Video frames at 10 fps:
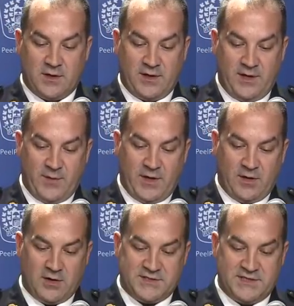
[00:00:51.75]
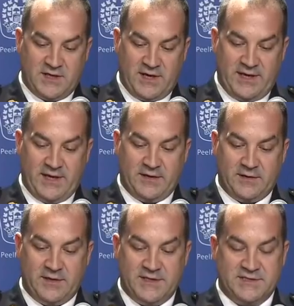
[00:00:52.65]
M A R T I
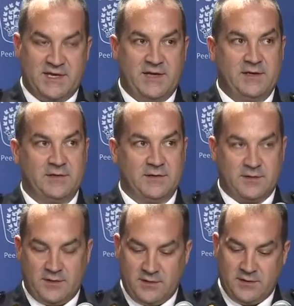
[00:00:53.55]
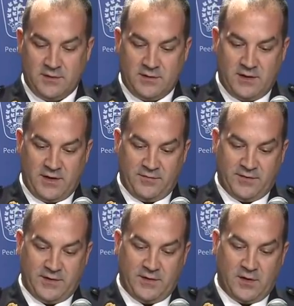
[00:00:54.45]
N E Z
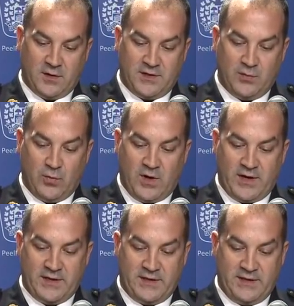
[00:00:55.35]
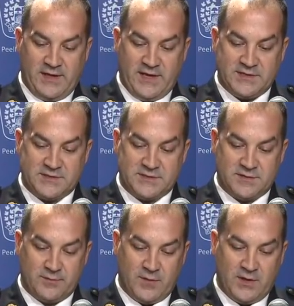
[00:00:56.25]
hyphen R E Y E S.
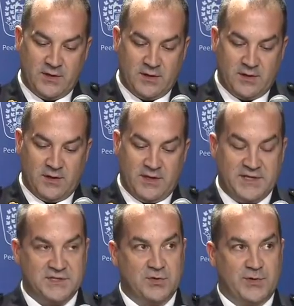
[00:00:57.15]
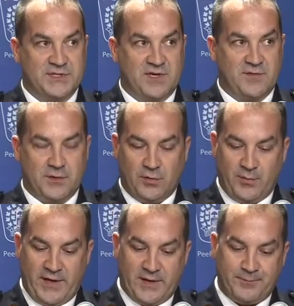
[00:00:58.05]
Uh, he's a 27 year old
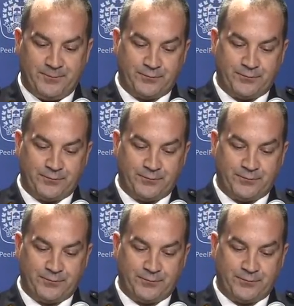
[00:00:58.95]
man.